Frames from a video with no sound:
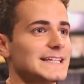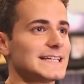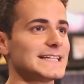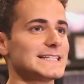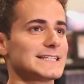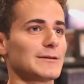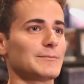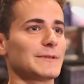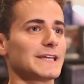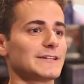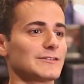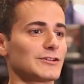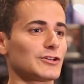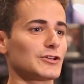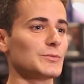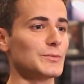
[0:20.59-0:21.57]
it's
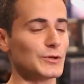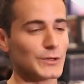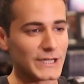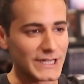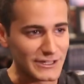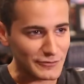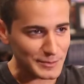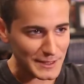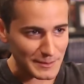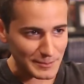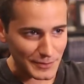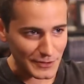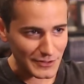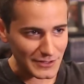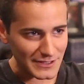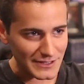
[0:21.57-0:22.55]
a community of
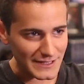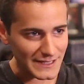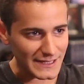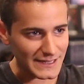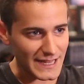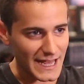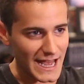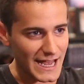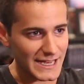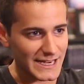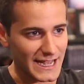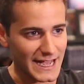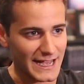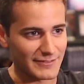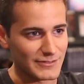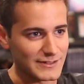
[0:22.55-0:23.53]
people that
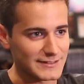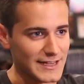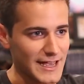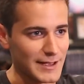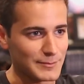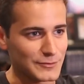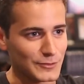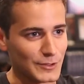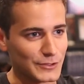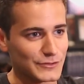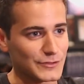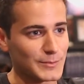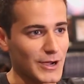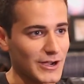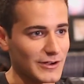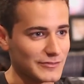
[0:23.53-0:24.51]
have this app. So on
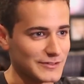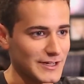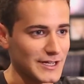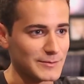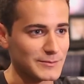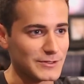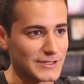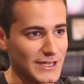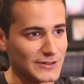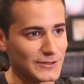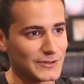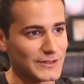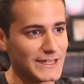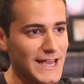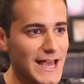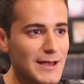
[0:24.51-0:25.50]
some off time, you
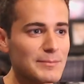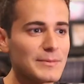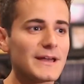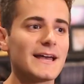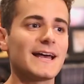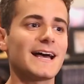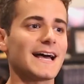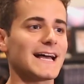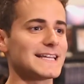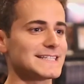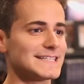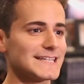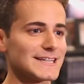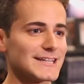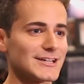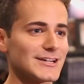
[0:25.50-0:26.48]
download the app. I
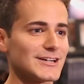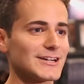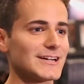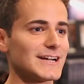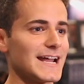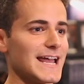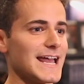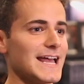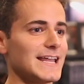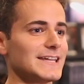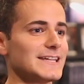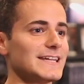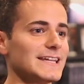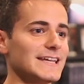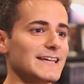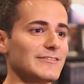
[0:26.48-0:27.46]
sit there,
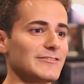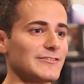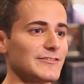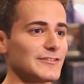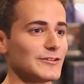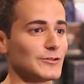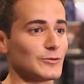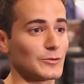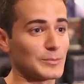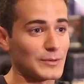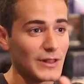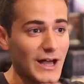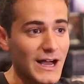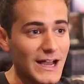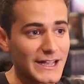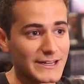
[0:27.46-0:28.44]
and if you're
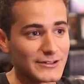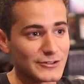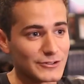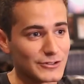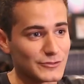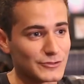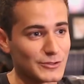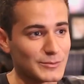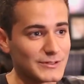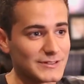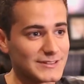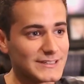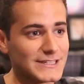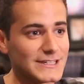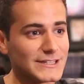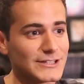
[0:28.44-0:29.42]
blind or you have trouble
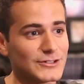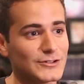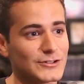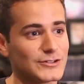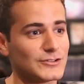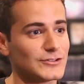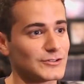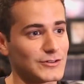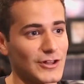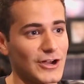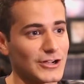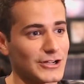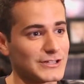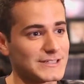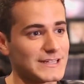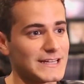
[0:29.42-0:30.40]
seeing, then you can just
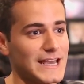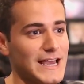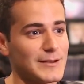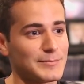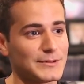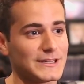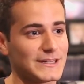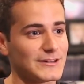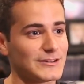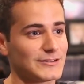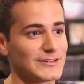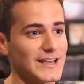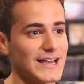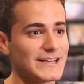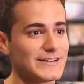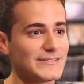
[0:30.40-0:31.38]
log into the app on the other
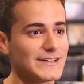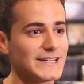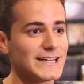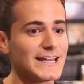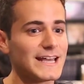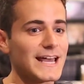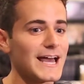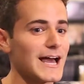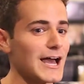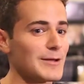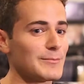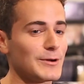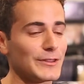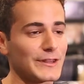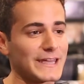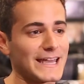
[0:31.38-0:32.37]
side of it.
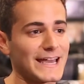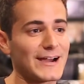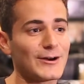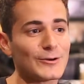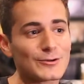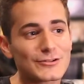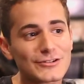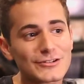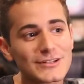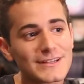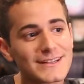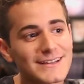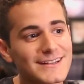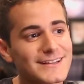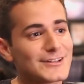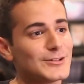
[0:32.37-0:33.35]
I'm on the couch.
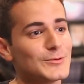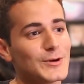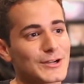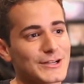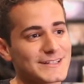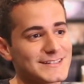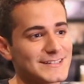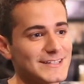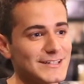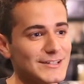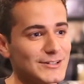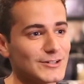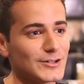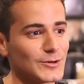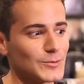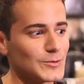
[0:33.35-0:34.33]
You want to see,
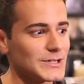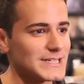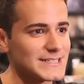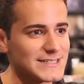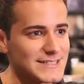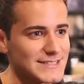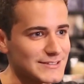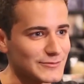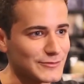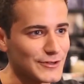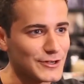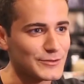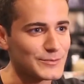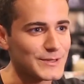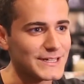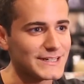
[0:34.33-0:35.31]
what is this in
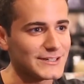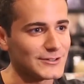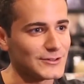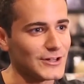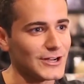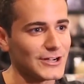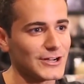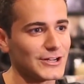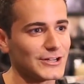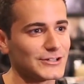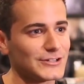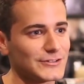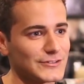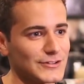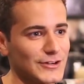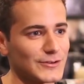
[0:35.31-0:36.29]
front of me? You log on,
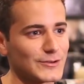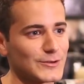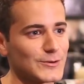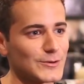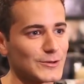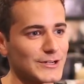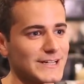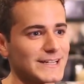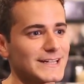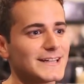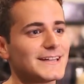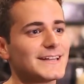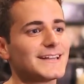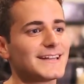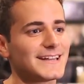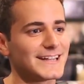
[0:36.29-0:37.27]
you start recording.
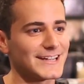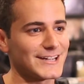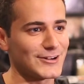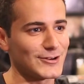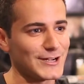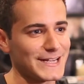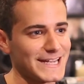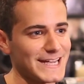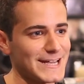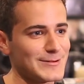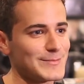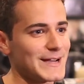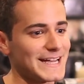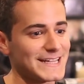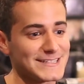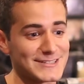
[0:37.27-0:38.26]
Here I
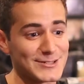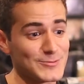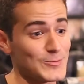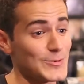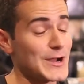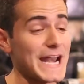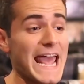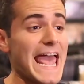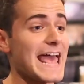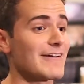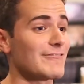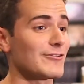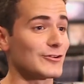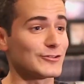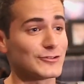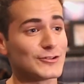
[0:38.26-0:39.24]
am. I see
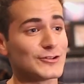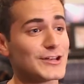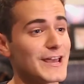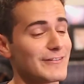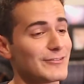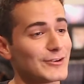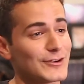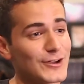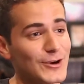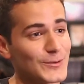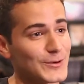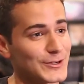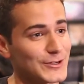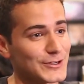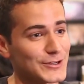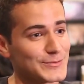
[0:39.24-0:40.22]
whatever. So you never know
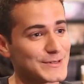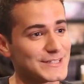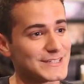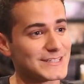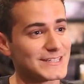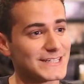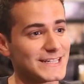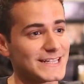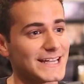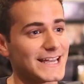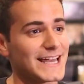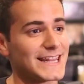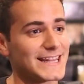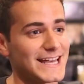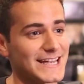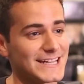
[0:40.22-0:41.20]
what you're going to be seeing,
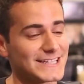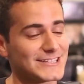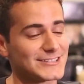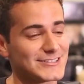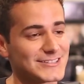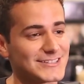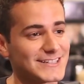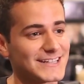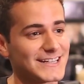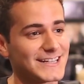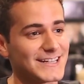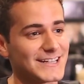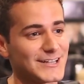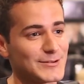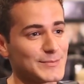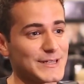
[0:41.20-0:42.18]
and that is
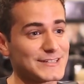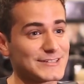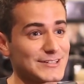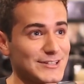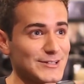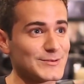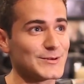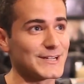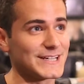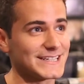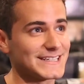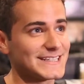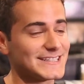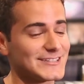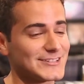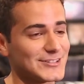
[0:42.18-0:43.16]
basically what
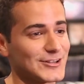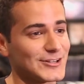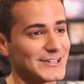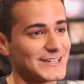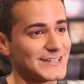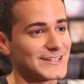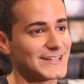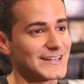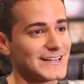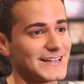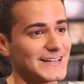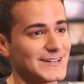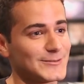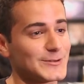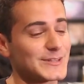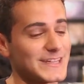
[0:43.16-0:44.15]
started
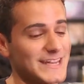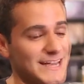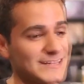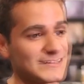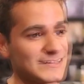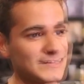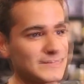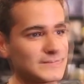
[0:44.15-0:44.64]
with Cass.